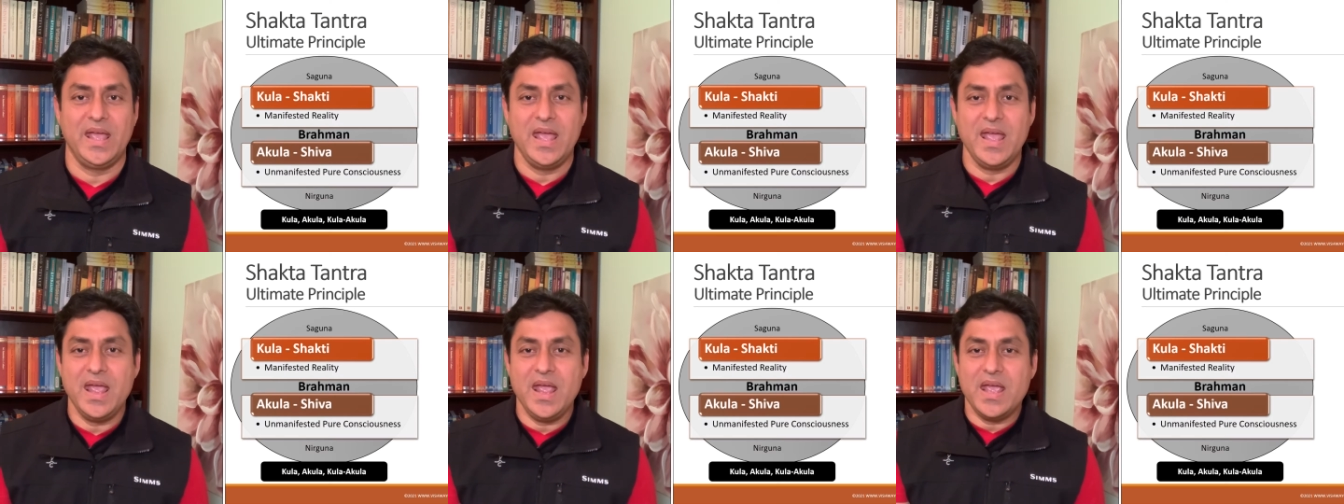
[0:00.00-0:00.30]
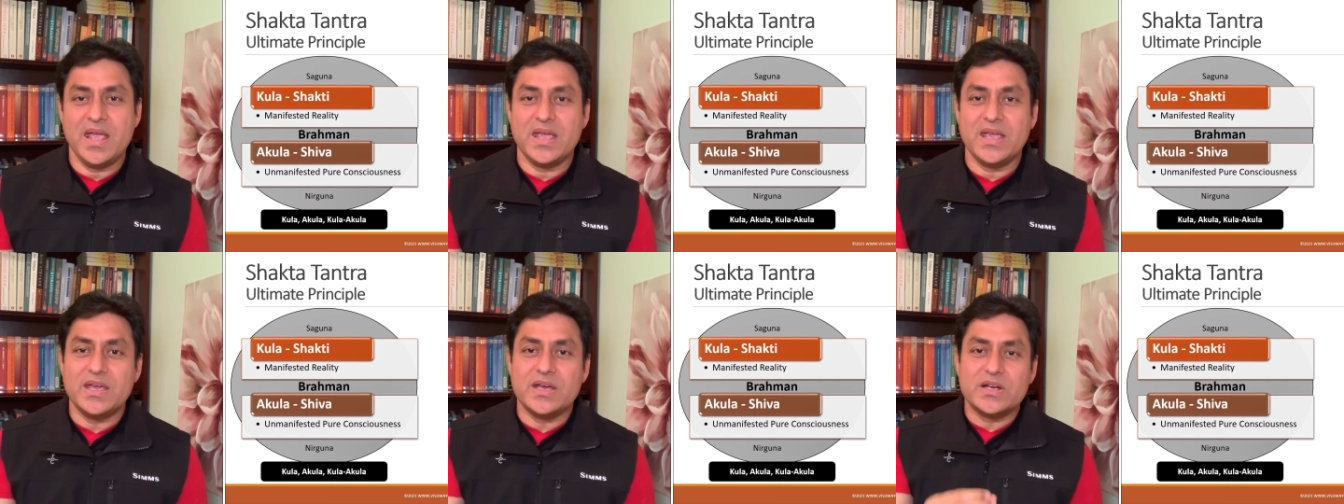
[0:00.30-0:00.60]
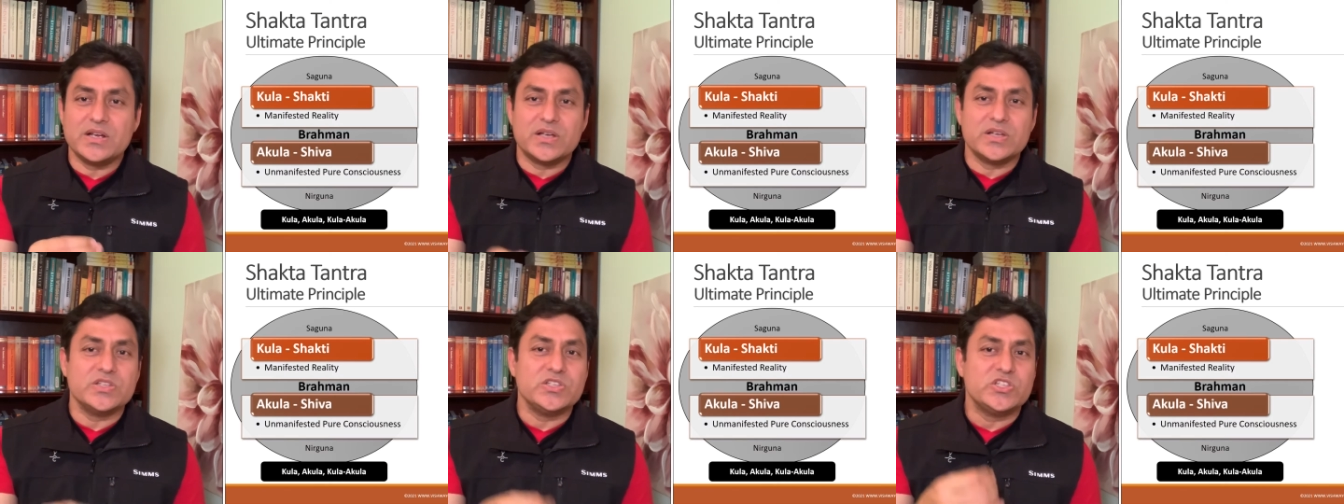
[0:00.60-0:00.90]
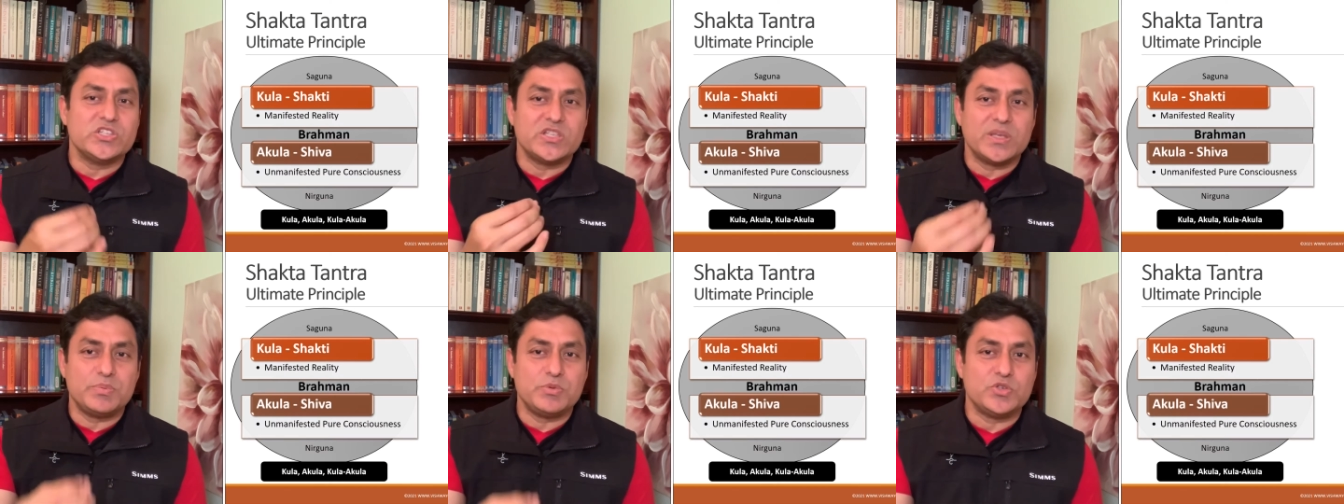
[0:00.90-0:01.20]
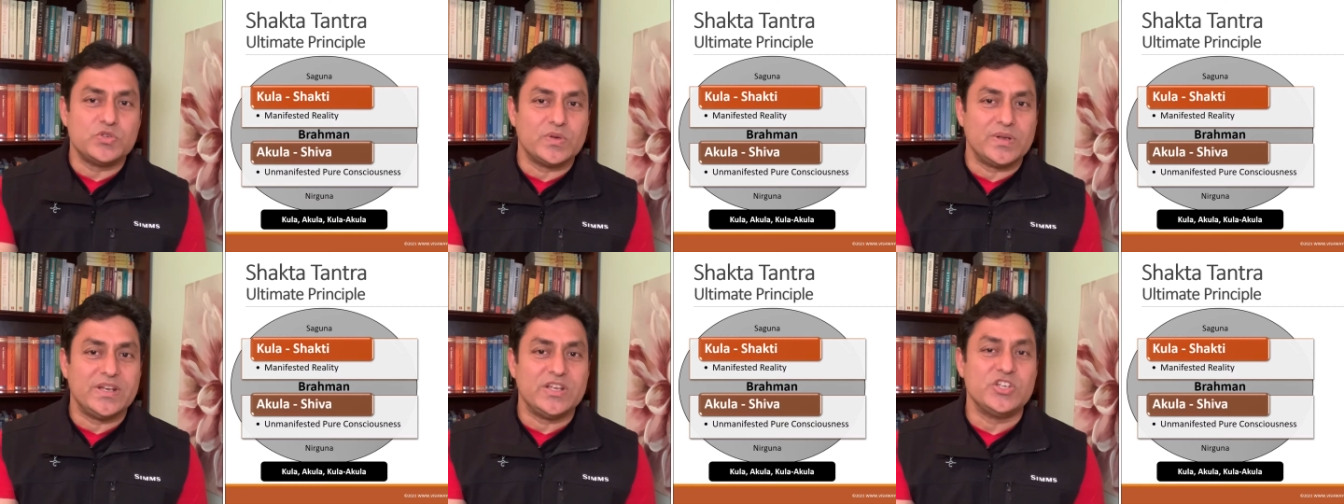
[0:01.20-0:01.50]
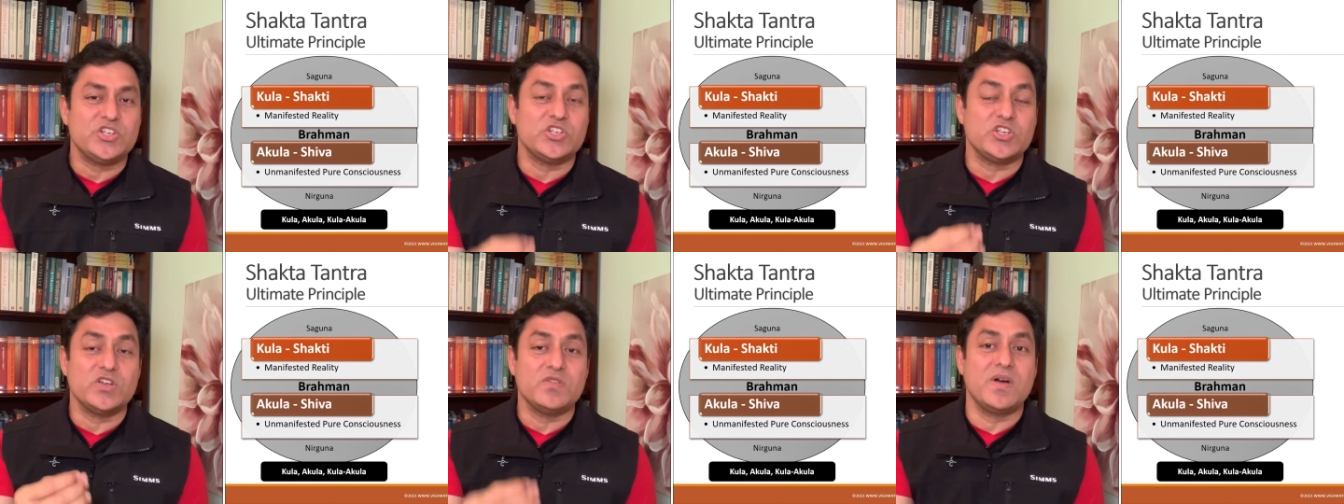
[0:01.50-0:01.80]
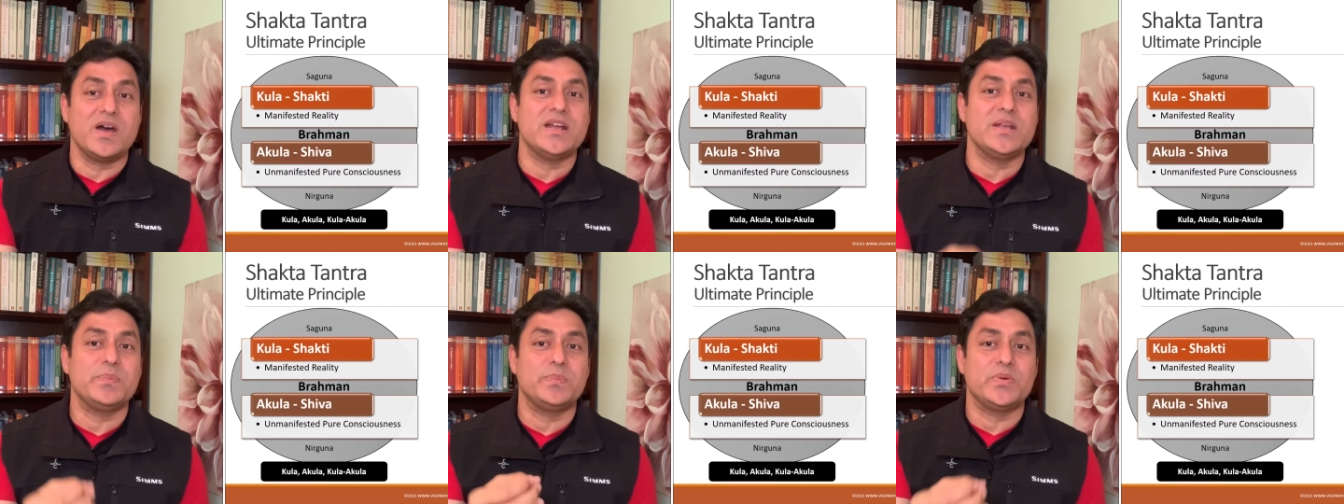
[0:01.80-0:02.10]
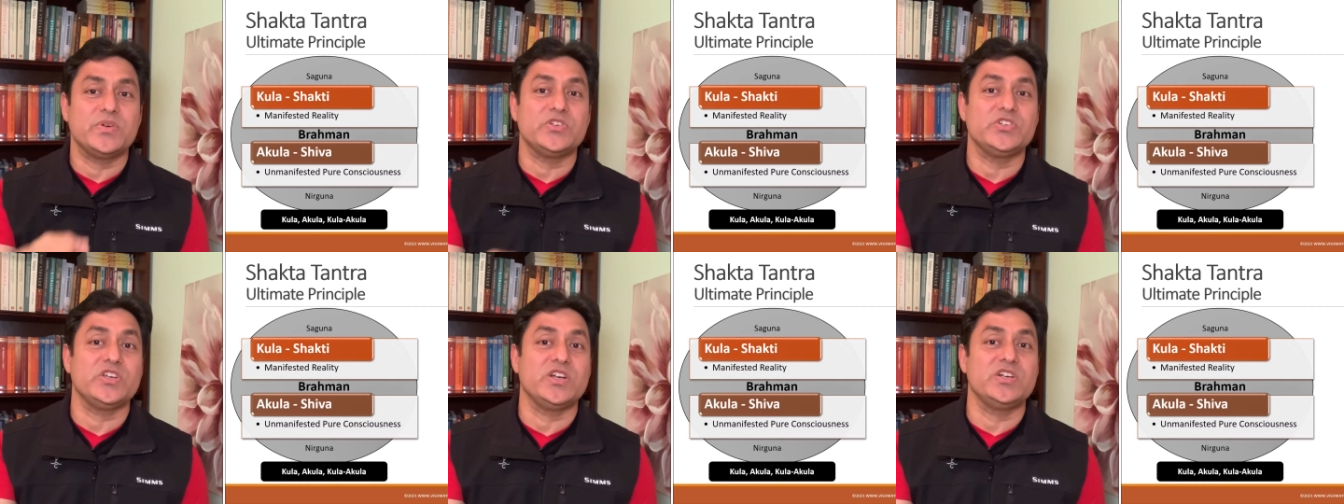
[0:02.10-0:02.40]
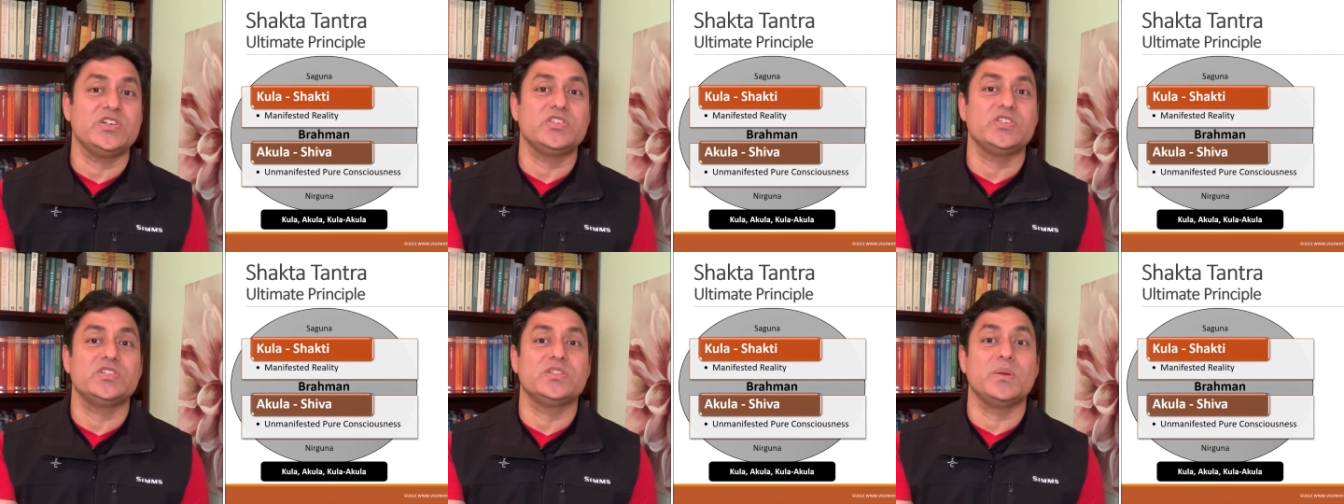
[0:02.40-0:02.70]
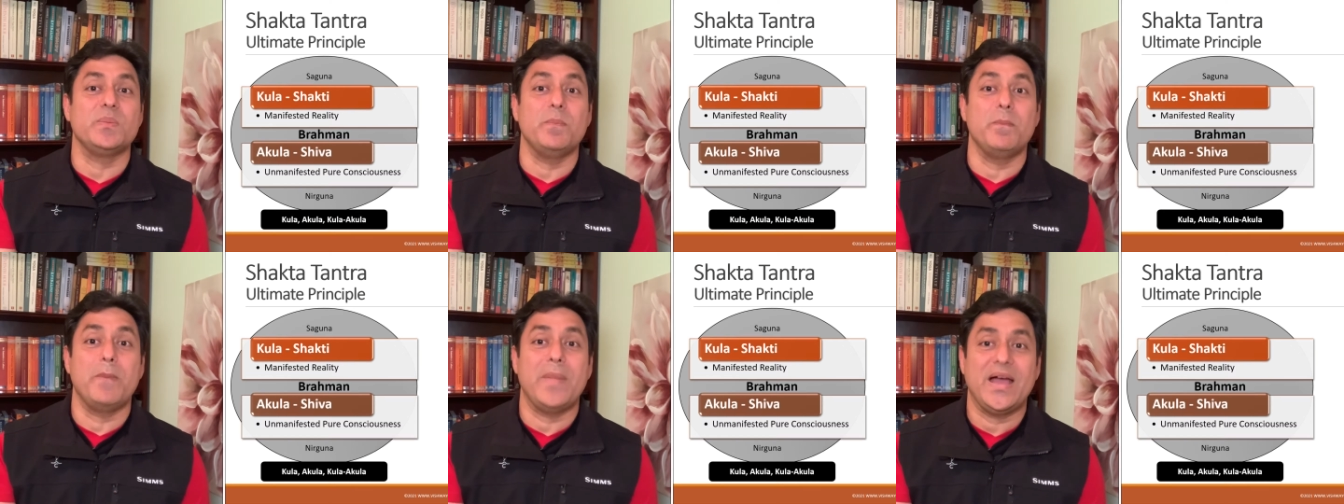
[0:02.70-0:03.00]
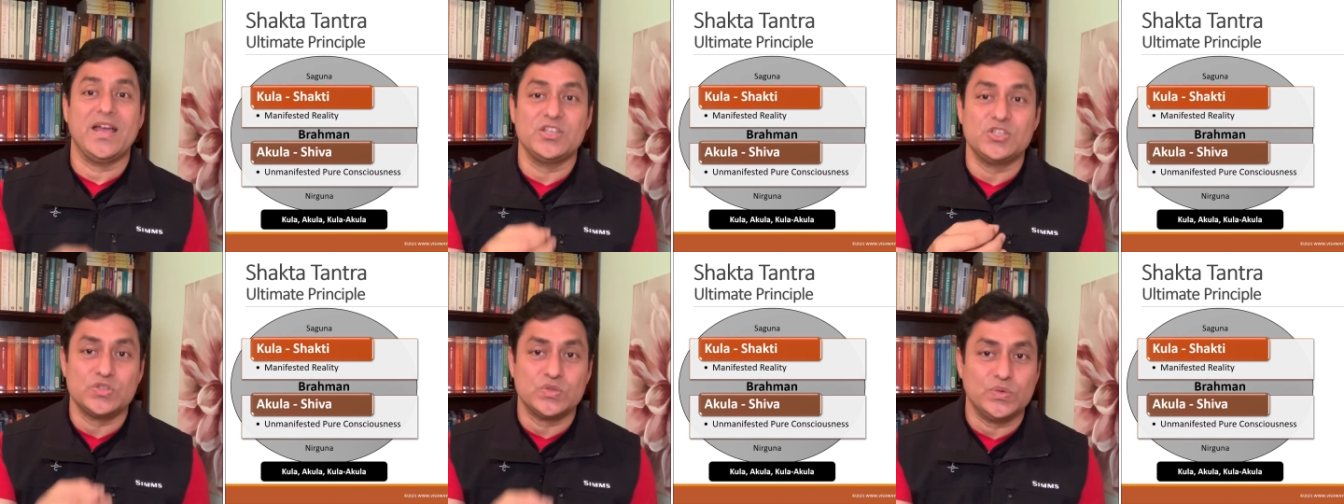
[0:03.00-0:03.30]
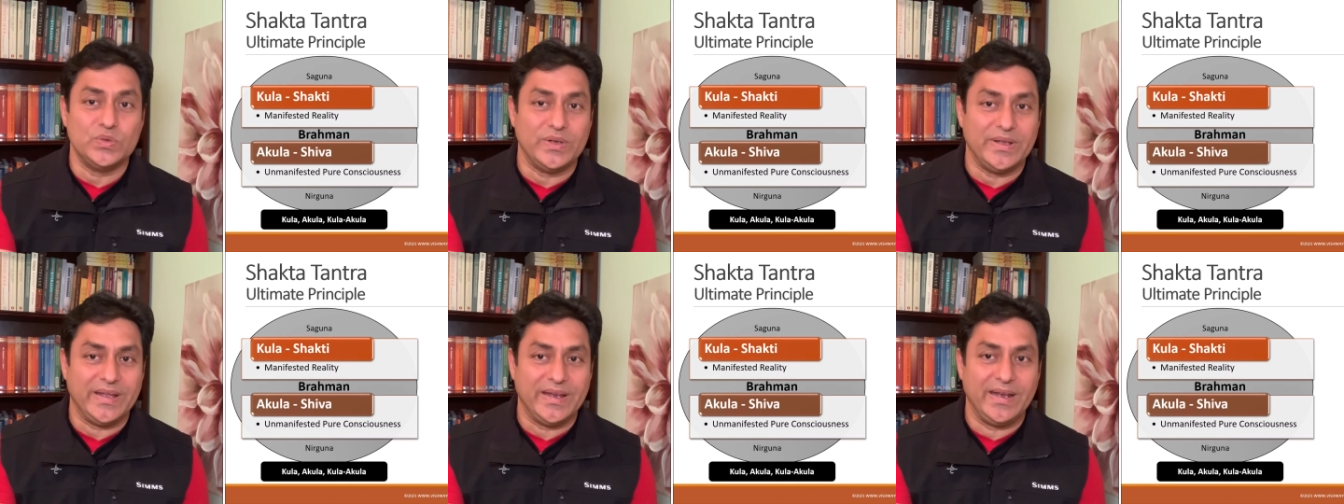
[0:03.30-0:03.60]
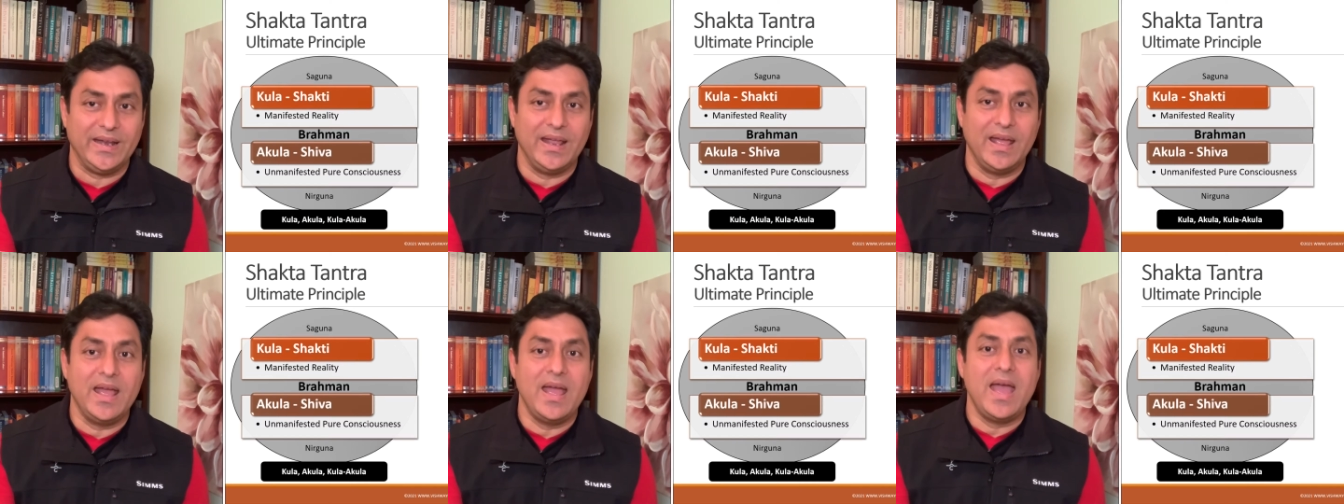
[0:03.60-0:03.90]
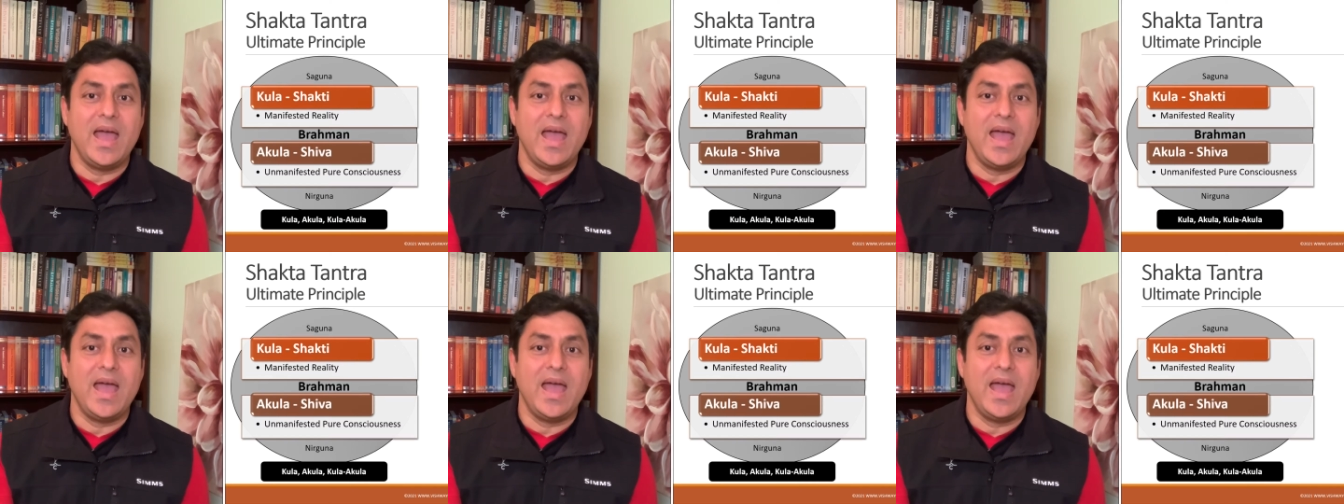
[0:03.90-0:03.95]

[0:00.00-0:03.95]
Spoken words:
Here conceptually Shiva represents the masculine